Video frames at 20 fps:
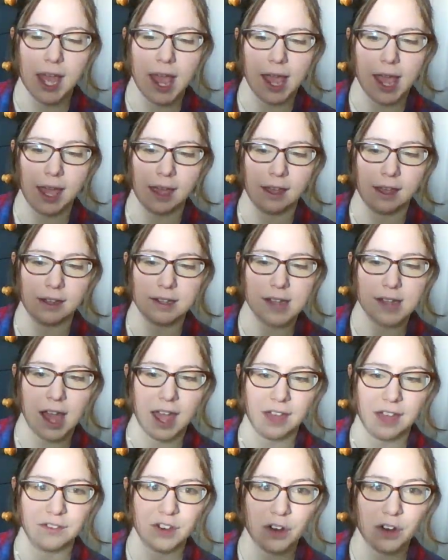and
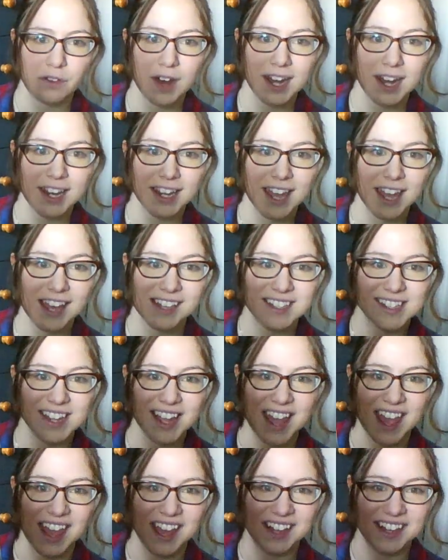I have not read it yet,
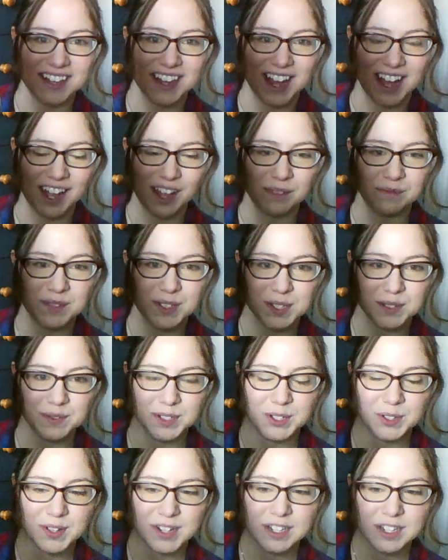and I am so
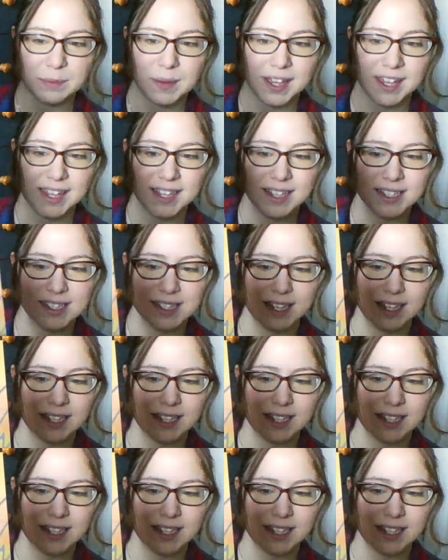intrigued by it.